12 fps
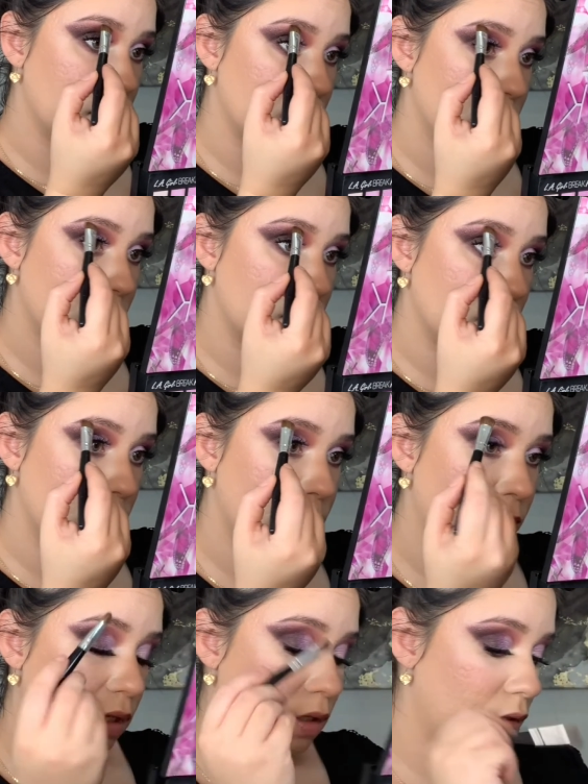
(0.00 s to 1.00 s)
Just gonna
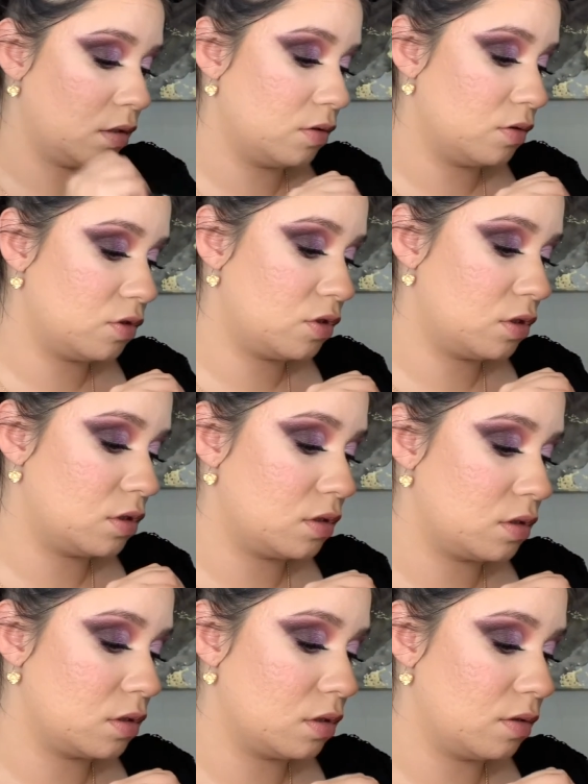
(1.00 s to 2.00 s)
run
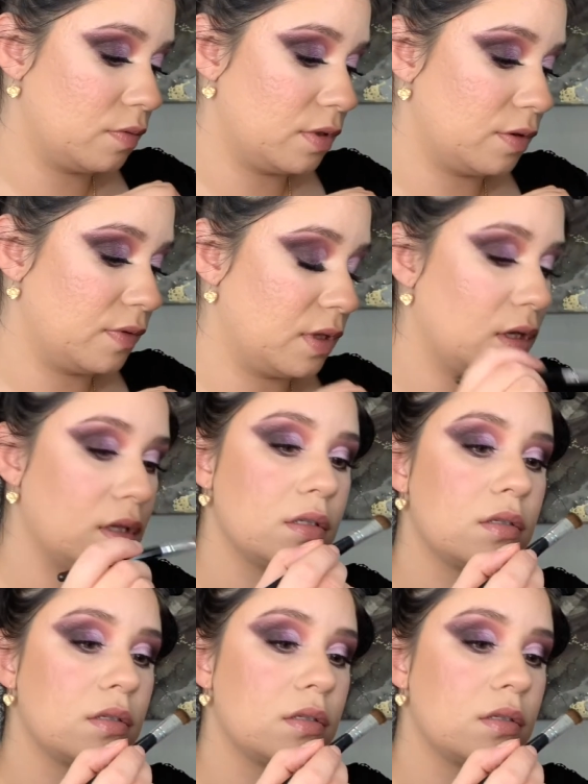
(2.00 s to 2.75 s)
just a little bit of that.